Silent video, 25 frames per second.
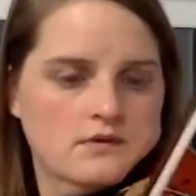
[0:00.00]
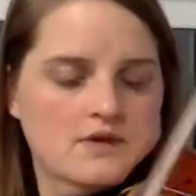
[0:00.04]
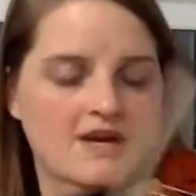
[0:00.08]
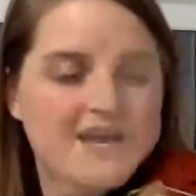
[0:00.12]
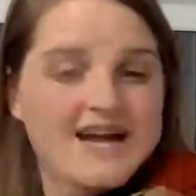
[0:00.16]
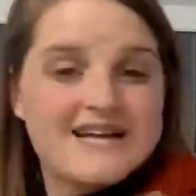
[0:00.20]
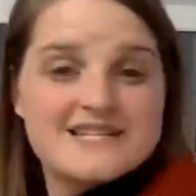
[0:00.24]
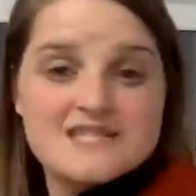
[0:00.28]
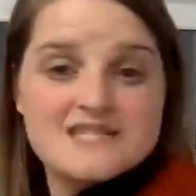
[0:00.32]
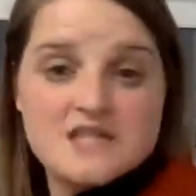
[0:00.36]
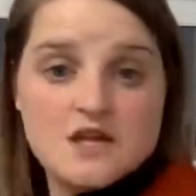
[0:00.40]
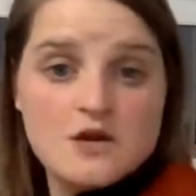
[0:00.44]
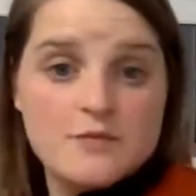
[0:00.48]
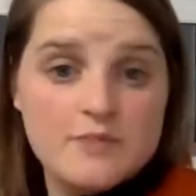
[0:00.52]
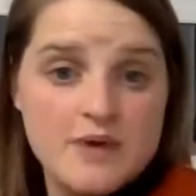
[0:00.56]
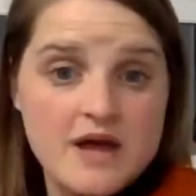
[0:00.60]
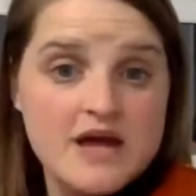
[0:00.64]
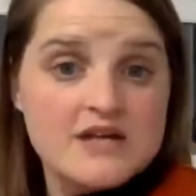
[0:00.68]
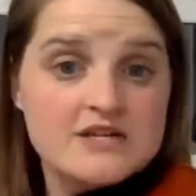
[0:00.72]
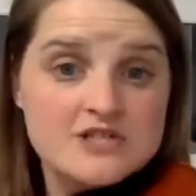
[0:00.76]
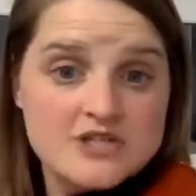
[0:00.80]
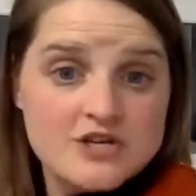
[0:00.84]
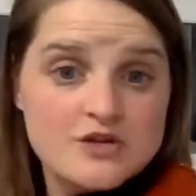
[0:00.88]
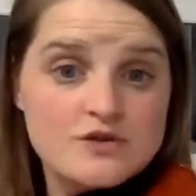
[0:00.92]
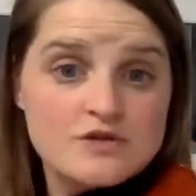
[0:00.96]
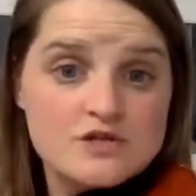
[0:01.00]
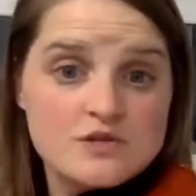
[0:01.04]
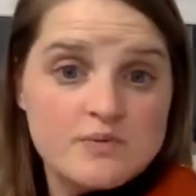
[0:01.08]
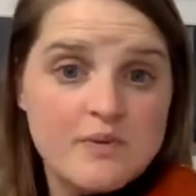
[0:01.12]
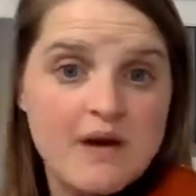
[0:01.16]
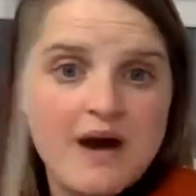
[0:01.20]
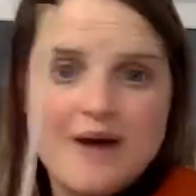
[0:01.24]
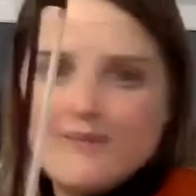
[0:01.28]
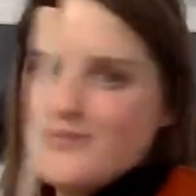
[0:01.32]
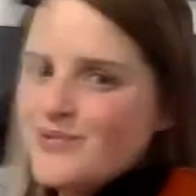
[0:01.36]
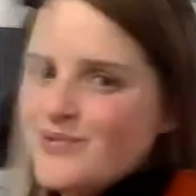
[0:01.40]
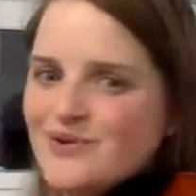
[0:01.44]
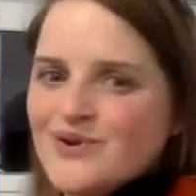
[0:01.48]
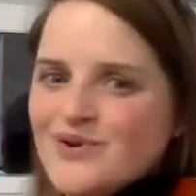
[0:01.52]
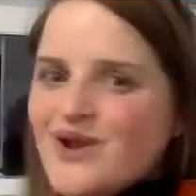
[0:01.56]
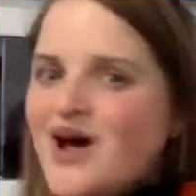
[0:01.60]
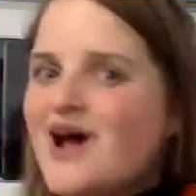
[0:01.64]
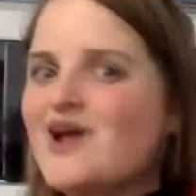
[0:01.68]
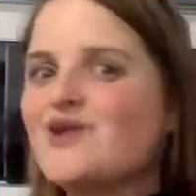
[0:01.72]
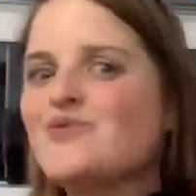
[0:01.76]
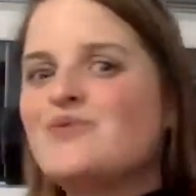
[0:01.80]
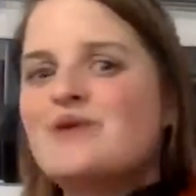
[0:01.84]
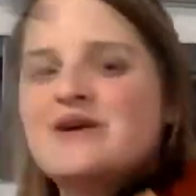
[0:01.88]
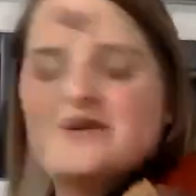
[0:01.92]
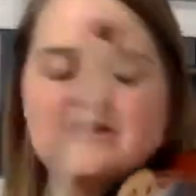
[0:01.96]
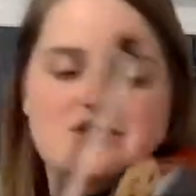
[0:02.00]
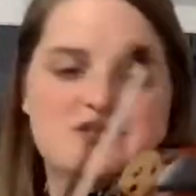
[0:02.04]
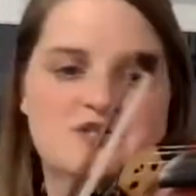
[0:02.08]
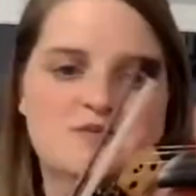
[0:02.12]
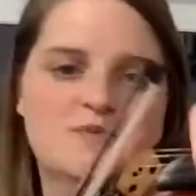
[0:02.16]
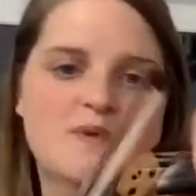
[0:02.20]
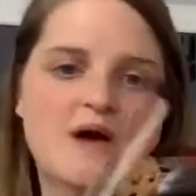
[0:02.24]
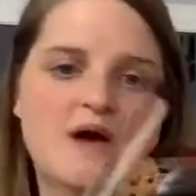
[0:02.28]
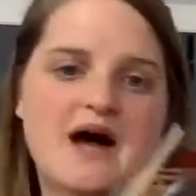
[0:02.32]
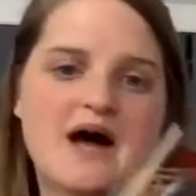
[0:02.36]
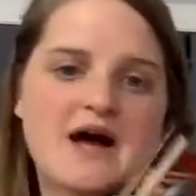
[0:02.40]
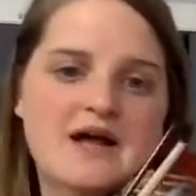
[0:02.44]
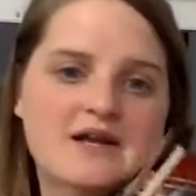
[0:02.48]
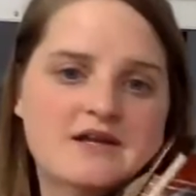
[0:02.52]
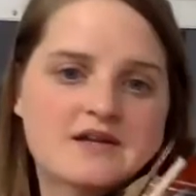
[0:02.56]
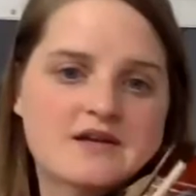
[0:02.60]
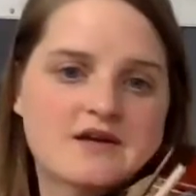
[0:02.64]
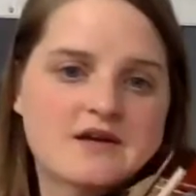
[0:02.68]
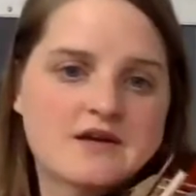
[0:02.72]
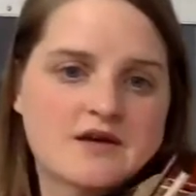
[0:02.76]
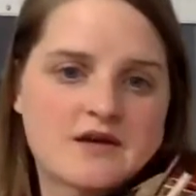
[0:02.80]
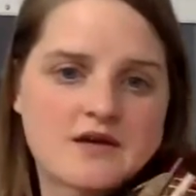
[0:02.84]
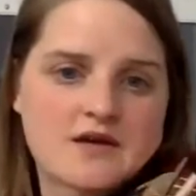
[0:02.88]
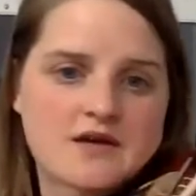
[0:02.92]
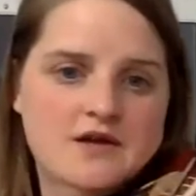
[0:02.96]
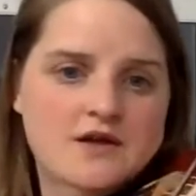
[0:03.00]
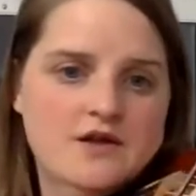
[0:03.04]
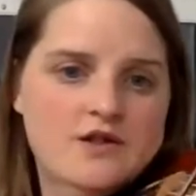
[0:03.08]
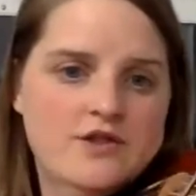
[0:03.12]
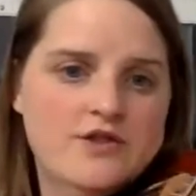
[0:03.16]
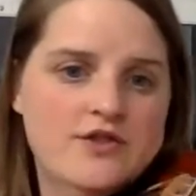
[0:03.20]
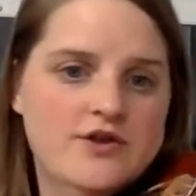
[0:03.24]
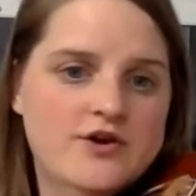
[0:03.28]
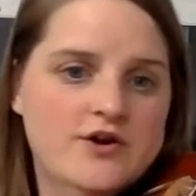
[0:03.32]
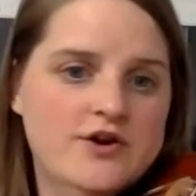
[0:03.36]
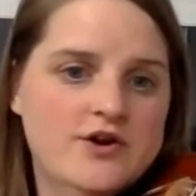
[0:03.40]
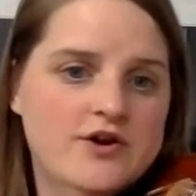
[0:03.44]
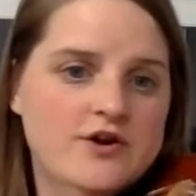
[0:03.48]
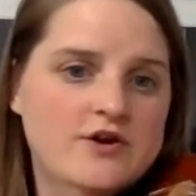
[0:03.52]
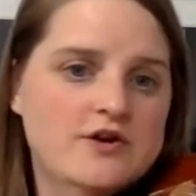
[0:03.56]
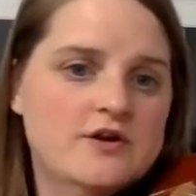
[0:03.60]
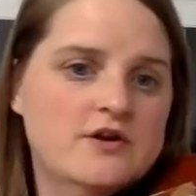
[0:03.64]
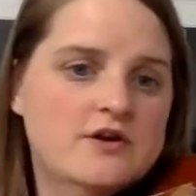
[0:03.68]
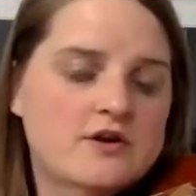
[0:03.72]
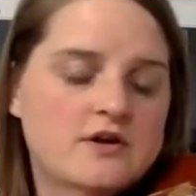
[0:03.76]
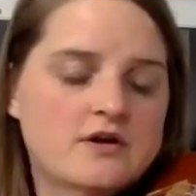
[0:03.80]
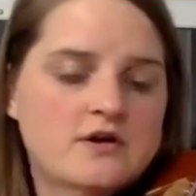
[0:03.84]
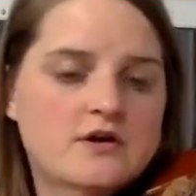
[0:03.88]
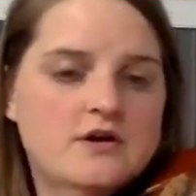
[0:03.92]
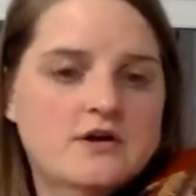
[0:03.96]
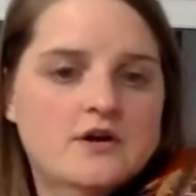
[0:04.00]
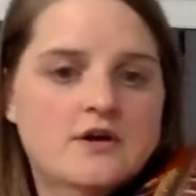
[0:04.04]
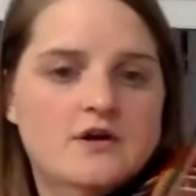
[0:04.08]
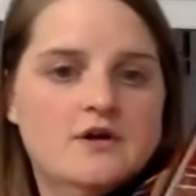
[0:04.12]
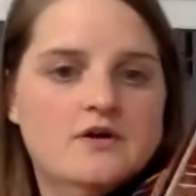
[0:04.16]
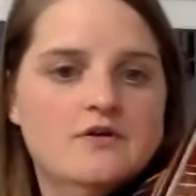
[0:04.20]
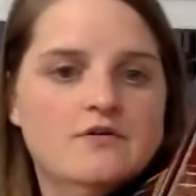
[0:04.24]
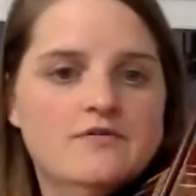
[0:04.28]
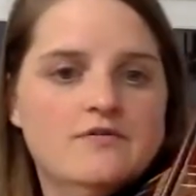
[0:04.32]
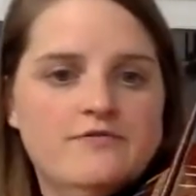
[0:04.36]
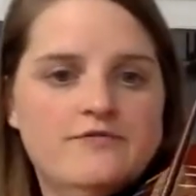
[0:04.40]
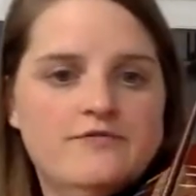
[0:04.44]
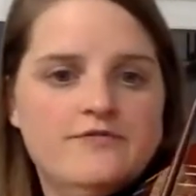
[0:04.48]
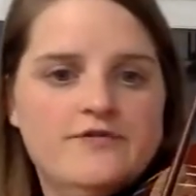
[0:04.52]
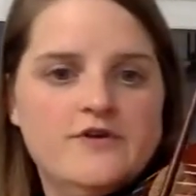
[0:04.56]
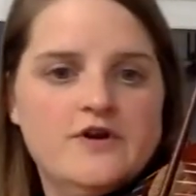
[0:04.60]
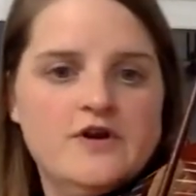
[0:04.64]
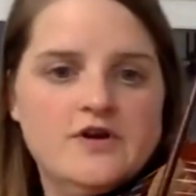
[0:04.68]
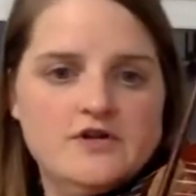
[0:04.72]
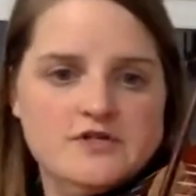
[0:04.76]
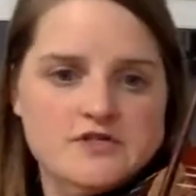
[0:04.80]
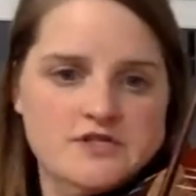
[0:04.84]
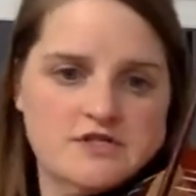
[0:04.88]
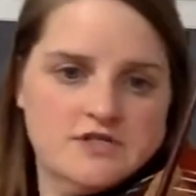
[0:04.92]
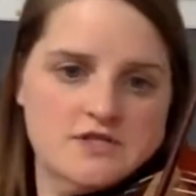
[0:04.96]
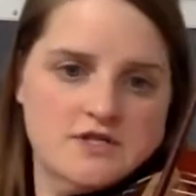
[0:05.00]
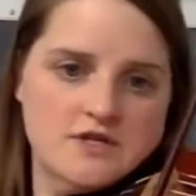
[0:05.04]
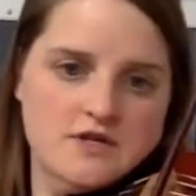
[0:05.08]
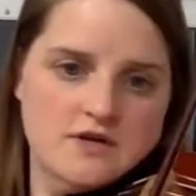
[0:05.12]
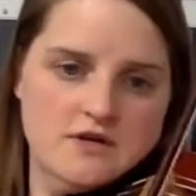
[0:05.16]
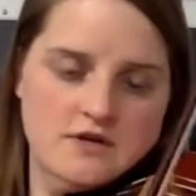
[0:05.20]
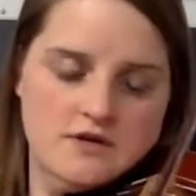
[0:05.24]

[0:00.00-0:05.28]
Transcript: It's an arpeggio spot, but not a wiggle spot. 3rd, 1st,